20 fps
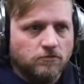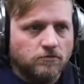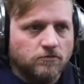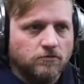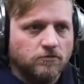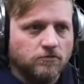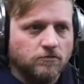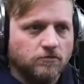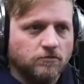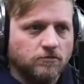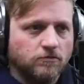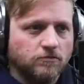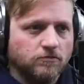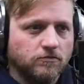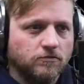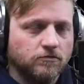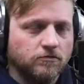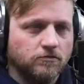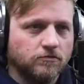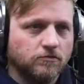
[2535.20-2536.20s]

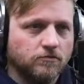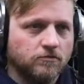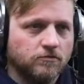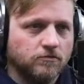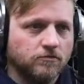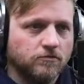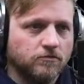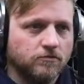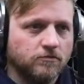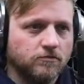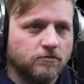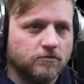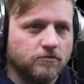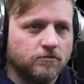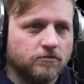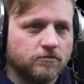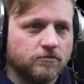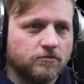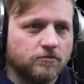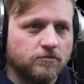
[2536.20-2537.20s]

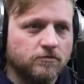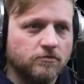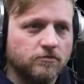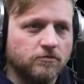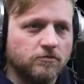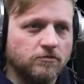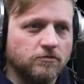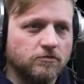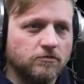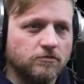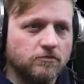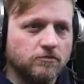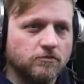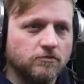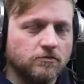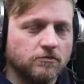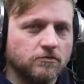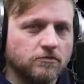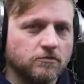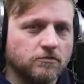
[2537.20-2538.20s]

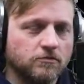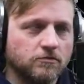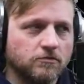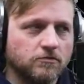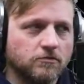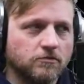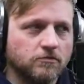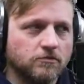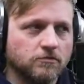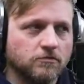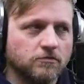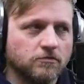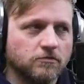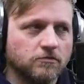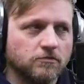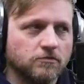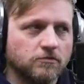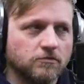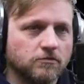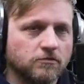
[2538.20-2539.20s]

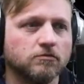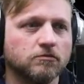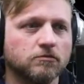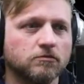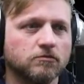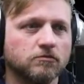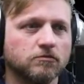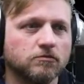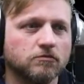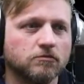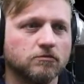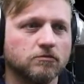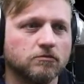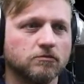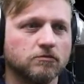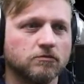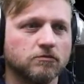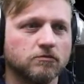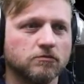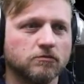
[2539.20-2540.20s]

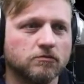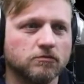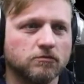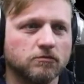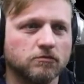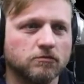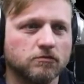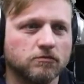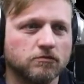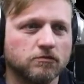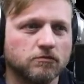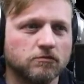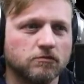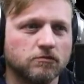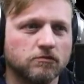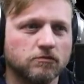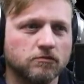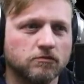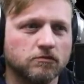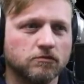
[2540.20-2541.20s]

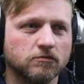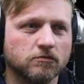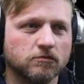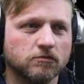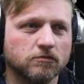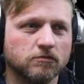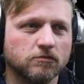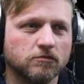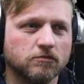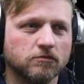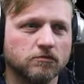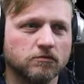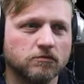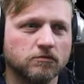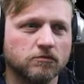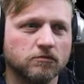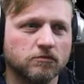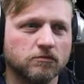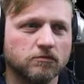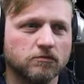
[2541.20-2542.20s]

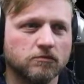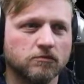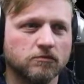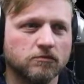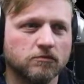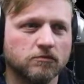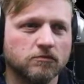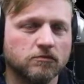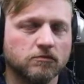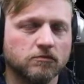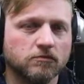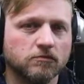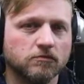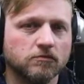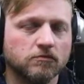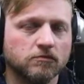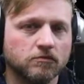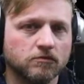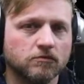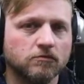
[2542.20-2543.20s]

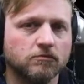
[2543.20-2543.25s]
(not speaking)